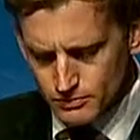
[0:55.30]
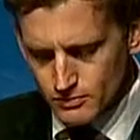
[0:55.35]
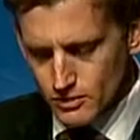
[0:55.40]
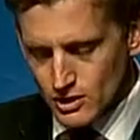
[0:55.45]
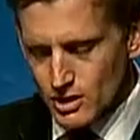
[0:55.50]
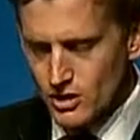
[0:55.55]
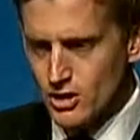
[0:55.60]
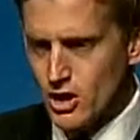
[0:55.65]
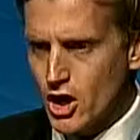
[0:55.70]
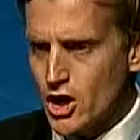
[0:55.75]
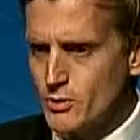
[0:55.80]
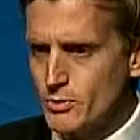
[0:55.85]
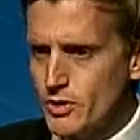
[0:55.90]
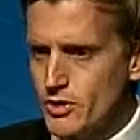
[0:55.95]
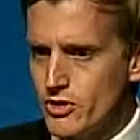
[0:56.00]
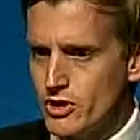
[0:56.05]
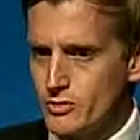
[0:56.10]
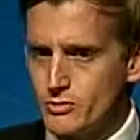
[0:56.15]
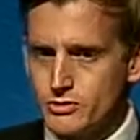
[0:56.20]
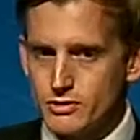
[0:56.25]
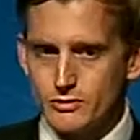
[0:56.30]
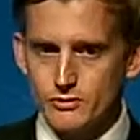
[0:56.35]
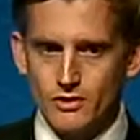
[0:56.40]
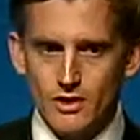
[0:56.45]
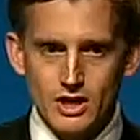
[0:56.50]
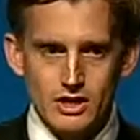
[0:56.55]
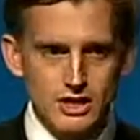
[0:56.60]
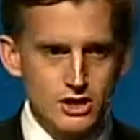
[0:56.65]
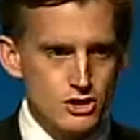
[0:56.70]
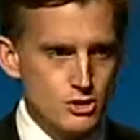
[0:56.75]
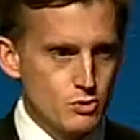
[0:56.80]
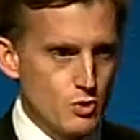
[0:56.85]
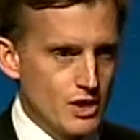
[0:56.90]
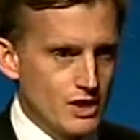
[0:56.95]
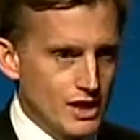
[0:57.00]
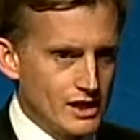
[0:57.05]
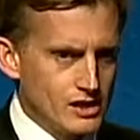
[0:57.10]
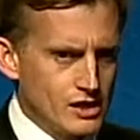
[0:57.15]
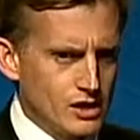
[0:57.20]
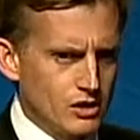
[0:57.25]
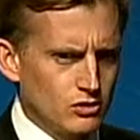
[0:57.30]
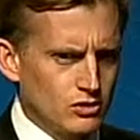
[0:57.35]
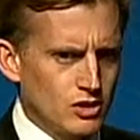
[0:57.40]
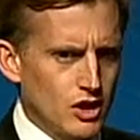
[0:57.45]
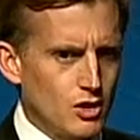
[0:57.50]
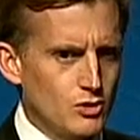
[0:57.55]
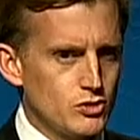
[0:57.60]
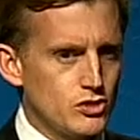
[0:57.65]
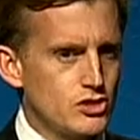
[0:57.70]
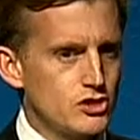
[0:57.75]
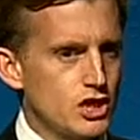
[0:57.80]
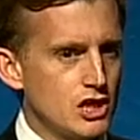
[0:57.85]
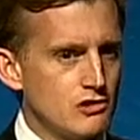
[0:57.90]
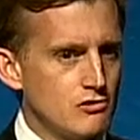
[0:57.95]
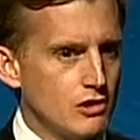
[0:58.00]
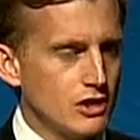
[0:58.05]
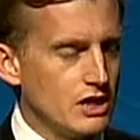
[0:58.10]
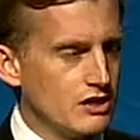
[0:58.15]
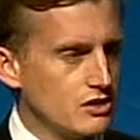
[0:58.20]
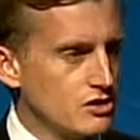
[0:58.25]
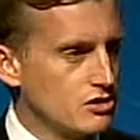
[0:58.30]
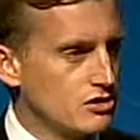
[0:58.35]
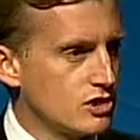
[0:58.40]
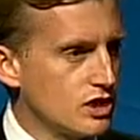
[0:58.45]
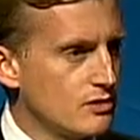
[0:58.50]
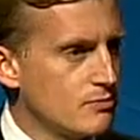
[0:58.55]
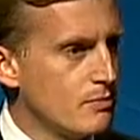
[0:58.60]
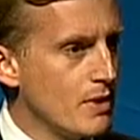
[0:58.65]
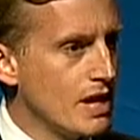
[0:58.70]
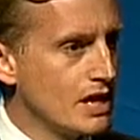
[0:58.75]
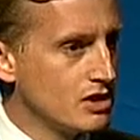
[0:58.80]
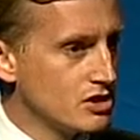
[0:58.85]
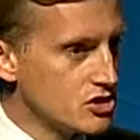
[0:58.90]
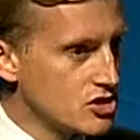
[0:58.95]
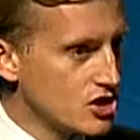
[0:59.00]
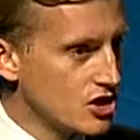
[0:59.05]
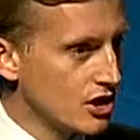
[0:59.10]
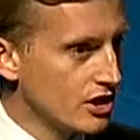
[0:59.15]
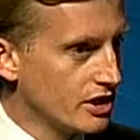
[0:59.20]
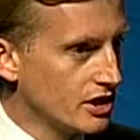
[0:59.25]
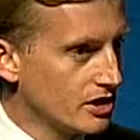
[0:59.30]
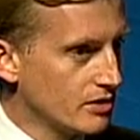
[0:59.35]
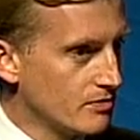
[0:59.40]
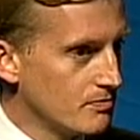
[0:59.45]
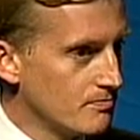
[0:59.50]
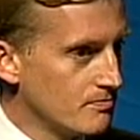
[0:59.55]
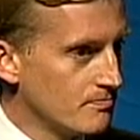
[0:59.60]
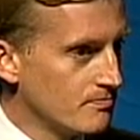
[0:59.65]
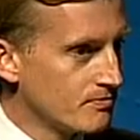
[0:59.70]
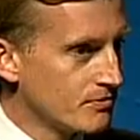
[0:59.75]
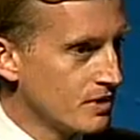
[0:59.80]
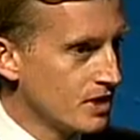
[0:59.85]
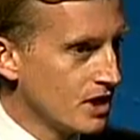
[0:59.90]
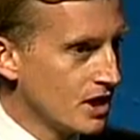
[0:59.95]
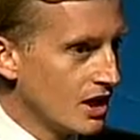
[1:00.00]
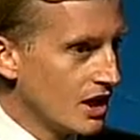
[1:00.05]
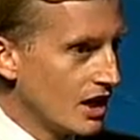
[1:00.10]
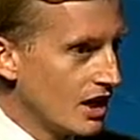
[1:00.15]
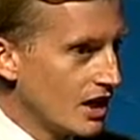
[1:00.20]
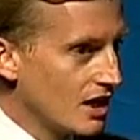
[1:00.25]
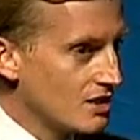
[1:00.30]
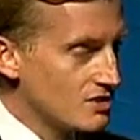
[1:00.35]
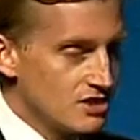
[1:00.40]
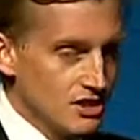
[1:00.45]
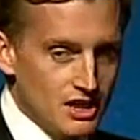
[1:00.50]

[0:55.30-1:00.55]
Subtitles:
and opened them to find each one had a little gold sticker on it that said "Made in China." And